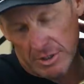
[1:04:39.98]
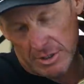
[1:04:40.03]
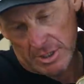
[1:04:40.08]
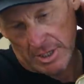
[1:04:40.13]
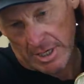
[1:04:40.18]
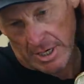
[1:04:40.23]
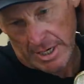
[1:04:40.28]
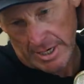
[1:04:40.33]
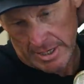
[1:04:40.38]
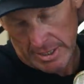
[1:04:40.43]
this
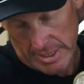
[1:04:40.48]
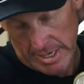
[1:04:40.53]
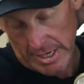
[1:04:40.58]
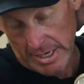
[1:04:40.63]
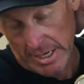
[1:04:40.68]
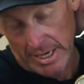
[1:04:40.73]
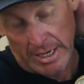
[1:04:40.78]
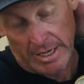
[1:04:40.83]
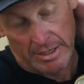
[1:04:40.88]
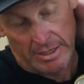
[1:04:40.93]
guy and,
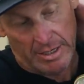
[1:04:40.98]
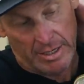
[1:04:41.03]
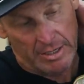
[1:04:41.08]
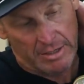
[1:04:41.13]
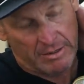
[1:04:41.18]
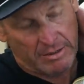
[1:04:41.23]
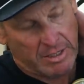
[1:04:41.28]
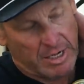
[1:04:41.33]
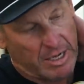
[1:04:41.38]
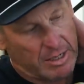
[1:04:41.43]
and,
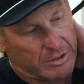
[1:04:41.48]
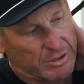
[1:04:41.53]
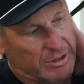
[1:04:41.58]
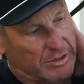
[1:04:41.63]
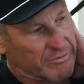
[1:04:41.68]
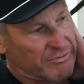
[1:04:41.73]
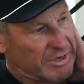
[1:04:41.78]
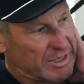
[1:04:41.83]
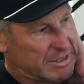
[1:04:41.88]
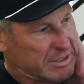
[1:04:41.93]
and
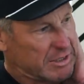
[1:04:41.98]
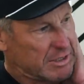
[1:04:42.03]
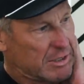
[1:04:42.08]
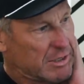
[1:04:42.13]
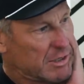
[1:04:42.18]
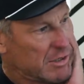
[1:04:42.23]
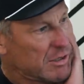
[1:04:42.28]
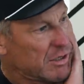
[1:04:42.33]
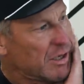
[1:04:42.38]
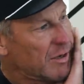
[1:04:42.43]
actually invested
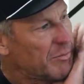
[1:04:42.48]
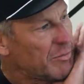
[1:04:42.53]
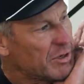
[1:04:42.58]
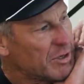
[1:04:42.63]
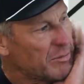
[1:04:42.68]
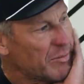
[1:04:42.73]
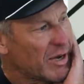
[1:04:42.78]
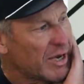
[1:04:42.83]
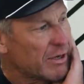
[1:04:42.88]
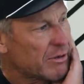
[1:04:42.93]
in this
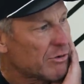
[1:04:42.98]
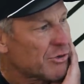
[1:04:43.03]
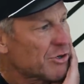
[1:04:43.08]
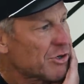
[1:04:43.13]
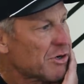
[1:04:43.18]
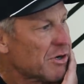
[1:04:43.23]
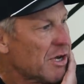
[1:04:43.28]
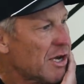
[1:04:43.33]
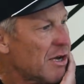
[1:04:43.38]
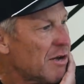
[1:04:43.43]
company, Michael
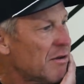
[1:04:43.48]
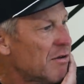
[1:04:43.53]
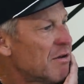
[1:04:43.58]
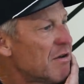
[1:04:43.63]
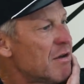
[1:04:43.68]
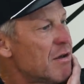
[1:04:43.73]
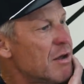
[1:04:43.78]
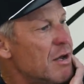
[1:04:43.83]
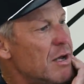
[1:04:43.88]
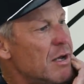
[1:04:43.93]
Chernow
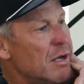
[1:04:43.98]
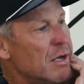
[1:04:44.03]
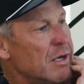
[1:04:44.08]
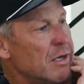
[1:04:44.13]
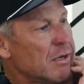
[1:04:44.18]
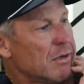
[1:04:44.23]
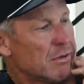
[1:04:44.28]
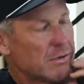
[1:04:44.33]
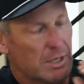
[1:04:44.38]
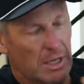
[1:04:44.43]

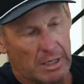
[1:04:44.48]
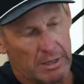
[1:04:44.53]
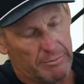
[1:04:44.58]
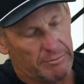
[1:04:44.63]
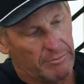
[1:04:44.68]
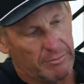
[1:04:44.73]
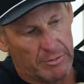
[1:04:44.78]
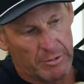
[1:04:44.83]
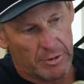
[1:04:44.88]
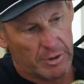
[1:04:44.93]
who's got
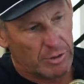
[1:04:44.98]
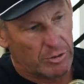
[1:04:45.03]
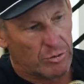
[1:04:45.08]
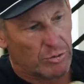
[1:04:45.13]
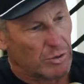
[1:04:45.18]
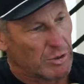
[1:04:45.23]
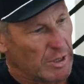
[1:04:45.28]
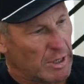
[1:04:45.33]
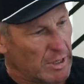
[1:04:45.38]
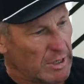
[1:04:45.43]
a really
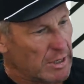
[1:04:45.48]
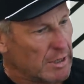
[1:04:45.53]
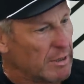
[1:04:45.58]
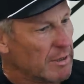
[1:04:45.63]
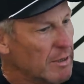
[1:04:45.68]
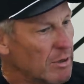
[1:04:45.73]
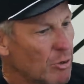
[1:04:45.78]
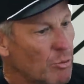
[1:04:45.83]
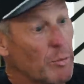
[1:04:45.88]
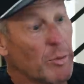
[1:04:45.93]
cool
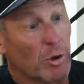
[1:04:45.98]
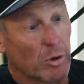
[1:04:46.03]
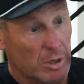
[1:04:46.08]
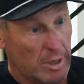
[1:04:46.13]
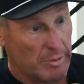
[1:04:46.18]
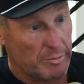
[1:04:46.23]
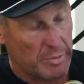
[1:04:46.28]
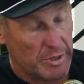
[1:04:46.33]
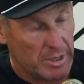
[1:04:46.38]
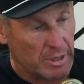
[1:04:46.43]
young oatmeal
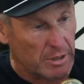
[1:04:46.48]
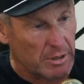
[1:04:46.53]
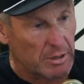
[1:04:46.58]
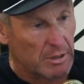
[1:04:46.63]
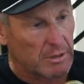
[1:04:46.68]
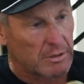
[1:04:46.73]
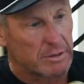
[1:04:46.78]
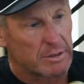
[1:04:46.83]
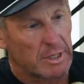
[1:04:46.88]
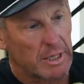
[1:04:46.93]
company
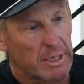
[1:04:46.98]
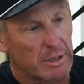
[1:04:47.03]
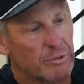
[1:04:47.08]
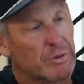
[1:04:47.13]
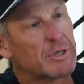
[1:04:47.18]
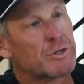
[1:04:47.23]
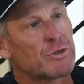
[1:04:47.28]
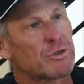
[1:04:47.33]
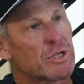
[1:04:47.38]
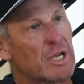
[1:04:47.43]
called uh,
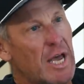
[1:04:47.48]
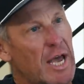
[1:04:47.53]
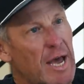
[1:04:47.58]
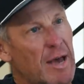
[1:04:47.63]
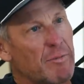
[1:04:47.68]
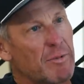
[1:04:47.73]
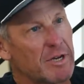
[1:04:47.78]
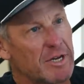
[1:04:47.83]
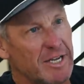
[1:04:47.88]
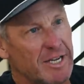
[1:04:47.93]
Kreatures of
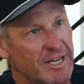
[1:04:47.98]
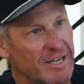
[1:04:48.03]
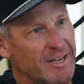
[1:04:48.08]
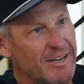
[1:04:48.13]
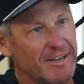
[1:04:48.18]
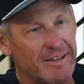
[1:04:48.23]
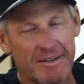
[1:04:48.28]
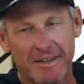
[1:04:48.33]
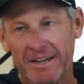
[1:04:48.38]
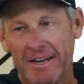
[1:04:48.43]
Habit.
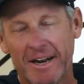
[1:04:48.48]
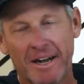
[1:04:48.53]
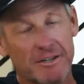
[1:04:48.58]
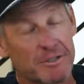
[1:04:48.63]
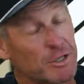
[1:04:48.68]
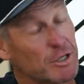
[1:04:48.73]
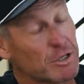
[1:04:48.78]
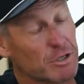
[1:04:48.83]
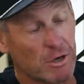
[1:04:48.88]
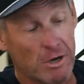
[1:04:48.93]
He uh, and
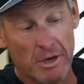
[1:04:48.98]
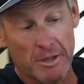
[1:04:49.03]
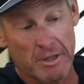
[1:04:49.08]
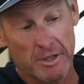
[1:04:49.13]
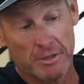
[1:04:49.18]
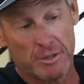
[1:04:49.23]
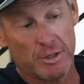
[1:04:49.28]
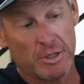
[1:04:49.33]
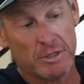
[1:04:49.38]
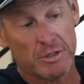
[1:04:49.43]
I just
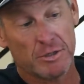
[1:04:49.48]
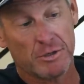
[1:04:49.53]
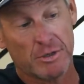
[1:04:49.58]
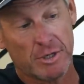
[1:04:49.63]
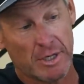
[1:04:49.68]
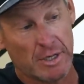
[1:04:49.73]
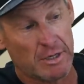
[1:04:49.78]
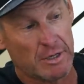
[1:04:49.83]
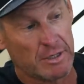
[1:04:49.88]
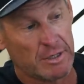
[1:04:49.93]
caught this
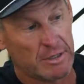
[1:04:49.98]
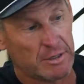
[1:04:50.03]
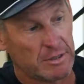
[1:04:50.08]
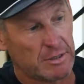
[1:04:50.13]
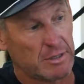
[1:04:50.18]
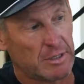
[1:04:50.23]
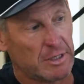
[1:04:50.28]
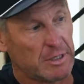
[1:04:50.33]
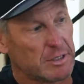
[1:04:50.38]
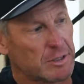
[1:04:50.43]
yesterday on
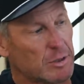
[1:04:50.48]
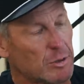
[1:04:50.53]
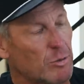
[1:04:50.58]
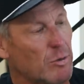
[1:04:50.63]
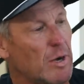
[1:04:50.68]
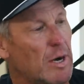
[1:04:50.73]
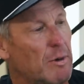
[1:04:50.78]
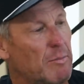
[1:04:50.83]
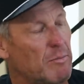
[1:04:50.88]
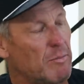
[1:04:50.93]
his
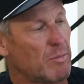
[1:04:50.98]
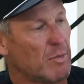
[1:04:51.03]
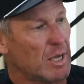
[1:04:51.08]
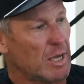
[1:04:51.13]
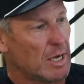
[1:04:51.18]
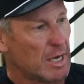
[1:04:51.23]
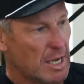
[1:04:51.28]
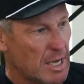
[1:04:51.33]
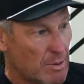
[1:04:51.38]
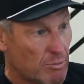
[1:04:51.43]
Instagram,
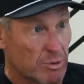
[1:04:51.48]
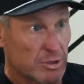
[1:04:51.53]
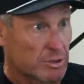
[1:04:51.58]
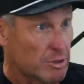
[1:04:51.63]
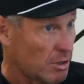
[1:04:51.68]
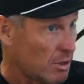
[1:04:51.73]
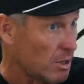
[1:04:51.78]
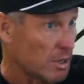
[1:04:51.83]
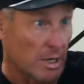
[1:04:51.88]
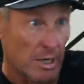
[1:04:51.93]
and he
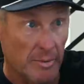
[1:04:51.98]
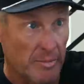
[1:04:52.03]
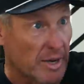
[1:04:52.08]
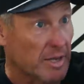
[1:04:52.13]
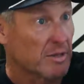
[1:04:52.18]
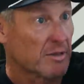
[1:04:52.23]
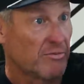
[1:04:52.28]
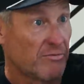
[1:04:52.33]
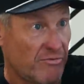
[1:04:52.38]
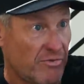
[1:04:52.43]
was talking
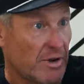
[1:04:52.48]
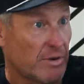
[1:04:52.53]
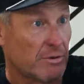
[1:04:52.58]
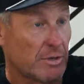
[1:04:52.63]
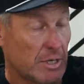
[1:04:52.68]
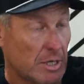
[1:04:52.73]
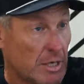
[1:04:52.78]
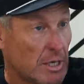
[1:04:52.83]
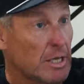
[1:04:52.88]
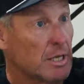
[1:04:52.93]
about the
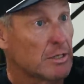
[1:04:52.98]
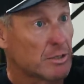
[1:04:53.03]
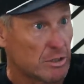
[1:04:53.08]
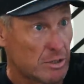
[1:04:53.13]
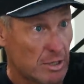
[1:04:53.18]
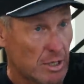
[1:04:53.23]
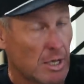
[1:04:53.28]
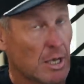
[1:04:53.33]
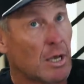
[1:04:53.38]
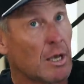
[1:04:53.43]
very and
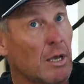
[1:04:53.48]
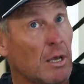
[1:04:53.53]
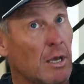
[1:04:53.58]
he's